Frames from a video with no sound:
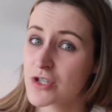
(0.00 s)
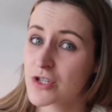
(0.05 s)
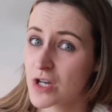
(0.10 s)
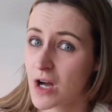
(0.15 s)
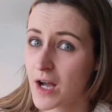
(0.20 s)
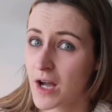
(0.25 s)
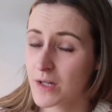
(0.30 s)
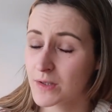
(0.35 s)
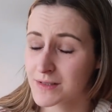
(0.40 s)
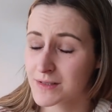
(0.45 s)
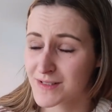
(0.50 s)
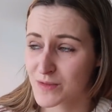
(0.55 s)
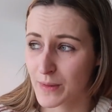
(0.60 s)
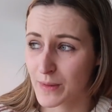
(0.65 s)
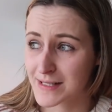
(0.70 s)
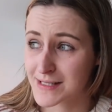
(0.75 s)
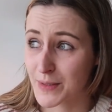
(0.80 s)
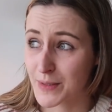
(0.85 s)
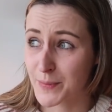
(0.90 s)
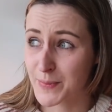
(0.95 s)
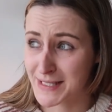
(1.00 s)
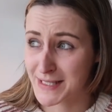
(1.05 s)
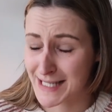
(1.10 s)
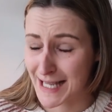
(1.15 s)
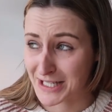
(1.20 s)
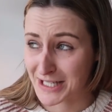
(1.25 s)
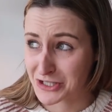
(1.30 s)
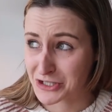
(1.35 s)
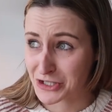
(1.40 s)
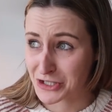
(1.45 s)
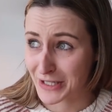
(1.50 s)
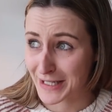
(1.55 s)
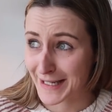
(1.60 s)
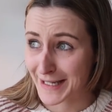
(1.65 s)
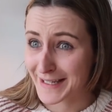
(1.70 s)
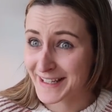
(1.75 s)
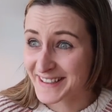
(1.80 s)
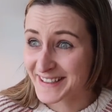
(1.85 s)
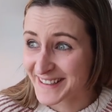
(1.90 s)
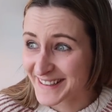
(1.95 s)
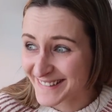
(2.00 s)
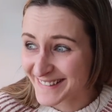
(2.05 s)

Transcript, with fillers: child sweater potentially